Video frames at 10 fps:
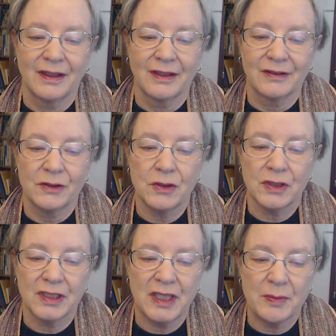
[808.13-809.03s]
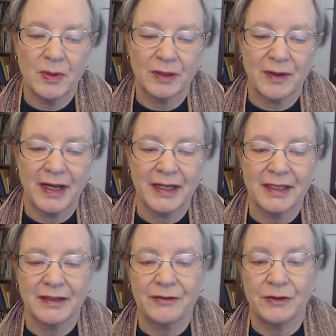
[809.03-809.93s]
So you can keep on
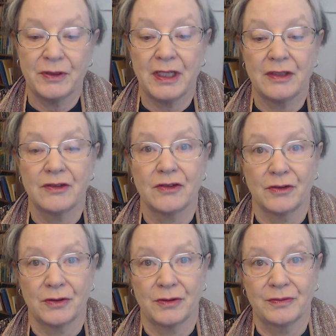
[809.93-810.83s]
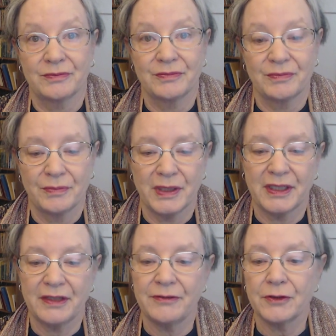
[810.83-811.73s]
writing if you need to,
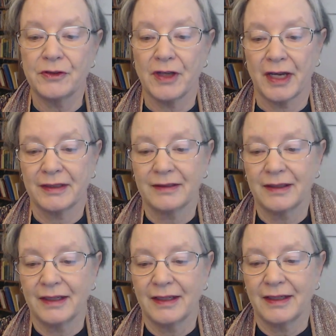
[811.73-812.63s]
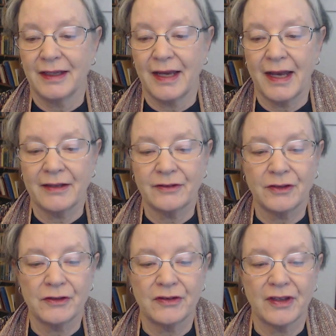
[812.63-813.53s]
but if you're done, ask
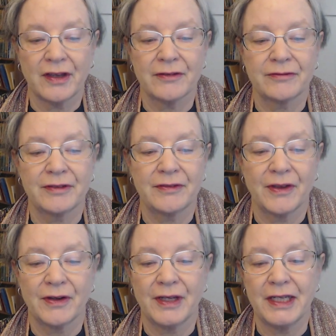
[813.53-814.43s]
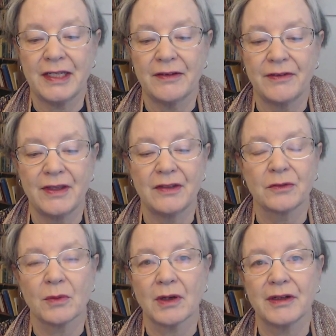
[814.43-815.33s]
yourself if there are any of these
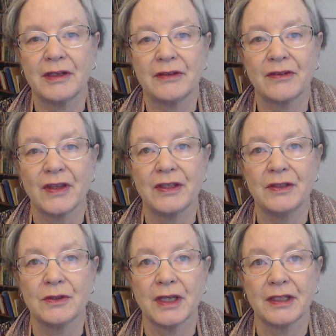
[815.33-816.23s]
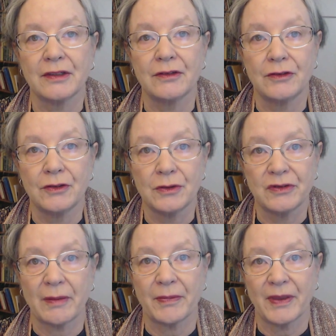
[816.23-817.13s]
worries that you can do
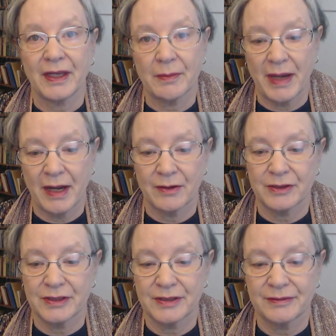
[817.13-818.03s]
something about.